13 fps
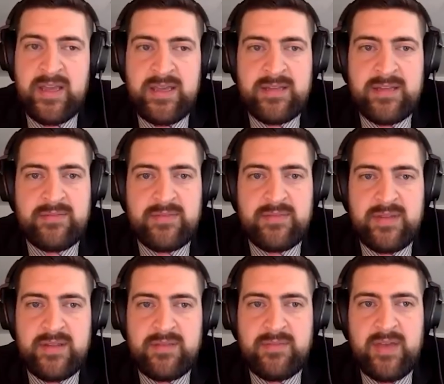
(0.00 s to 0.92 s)
And
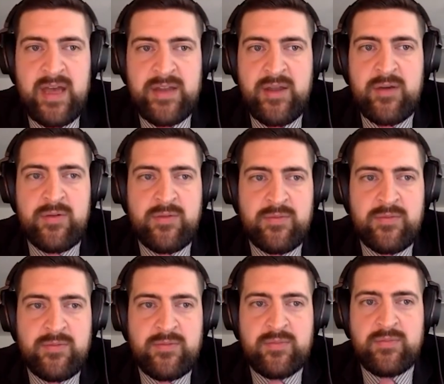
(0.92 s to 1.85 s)
I
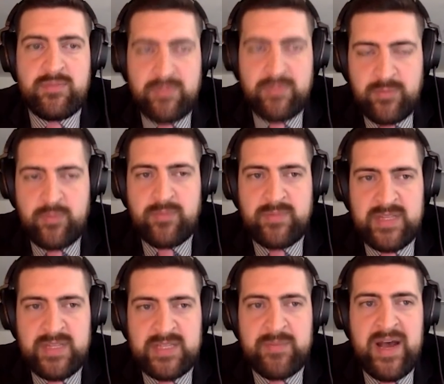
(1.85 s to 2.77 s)
know
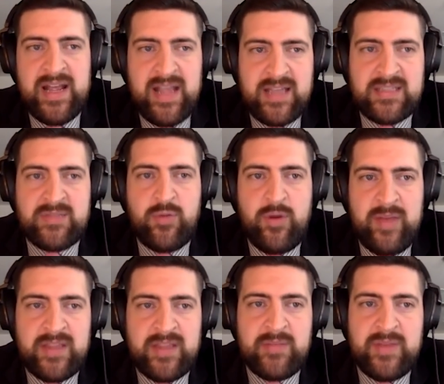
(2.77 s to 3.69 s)
this podcast is more
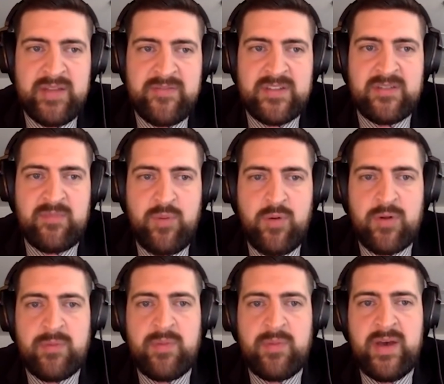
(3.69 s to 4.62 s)
about the benefits of
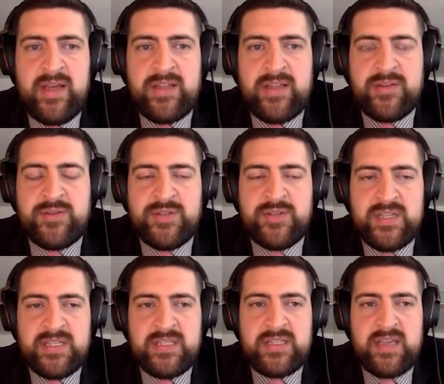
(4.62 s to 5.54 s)
porn, but
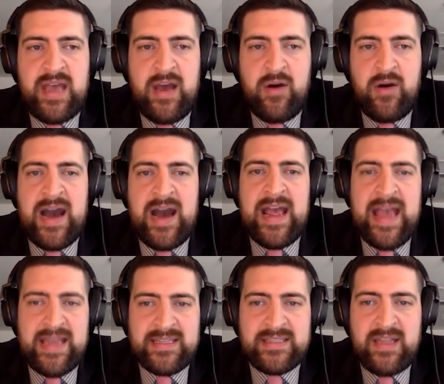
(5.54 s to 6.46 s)
just how I
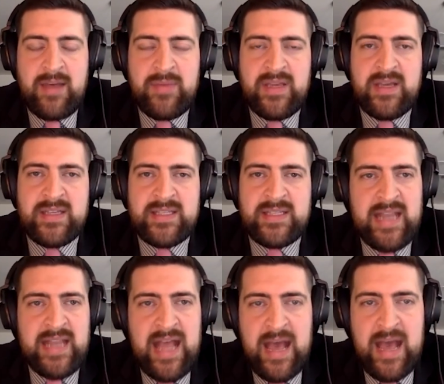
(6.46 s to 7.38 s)
had to stop, because
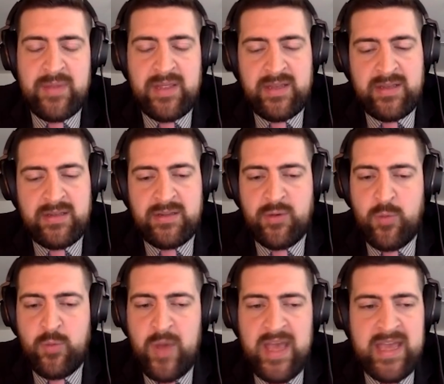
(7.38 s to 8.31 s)
it happened the
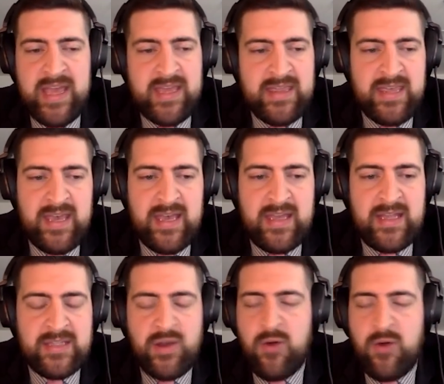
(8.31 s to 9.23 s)
way
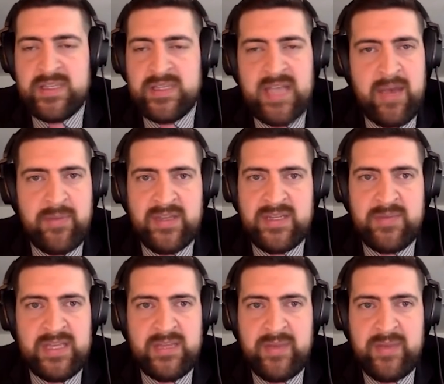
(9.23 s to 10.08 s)
that it's always happened to me in the